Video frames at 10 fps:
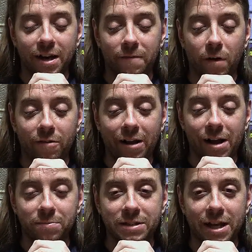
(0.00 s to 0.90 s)
I finally
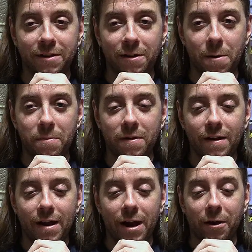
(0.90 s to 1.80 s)
got him standing up.
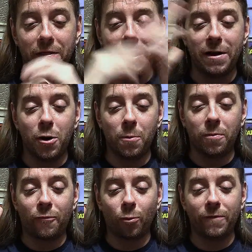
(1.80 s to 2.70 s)
And on that note,
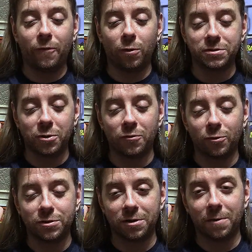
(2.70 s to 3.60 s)
before he falls
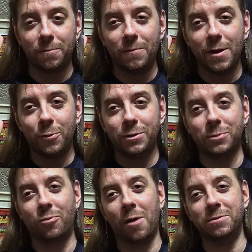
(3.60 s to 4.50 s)
over or something, we
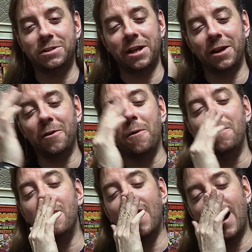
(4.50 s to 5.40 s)
should probably take it home.
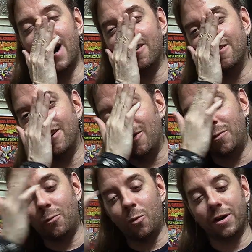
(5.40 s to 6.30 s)
I don't know.
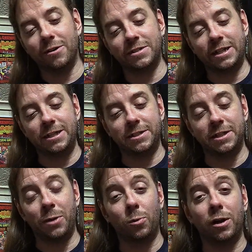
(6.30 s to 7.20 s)
What else can you
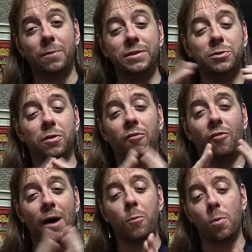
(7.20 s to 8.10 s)
say? We're going to be doing a
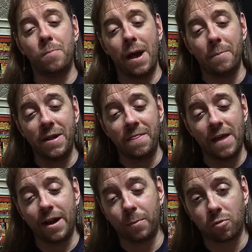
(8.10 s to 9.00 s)
lot more Batman.
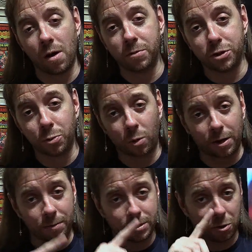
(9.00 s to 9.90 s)
That I promise you. We're
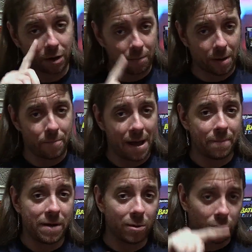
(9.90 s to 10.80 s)
going to be talking about
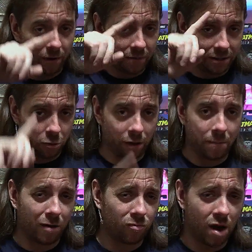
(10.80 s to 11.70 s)
Batman. We're going to be talking
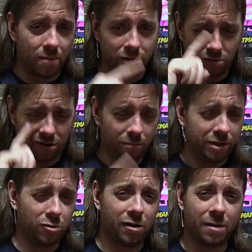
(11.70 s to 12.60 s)
about Robin. We're going to be
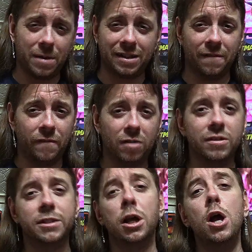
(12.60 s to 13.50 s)
talking about the
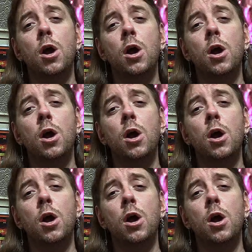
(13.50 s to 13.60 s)
villains.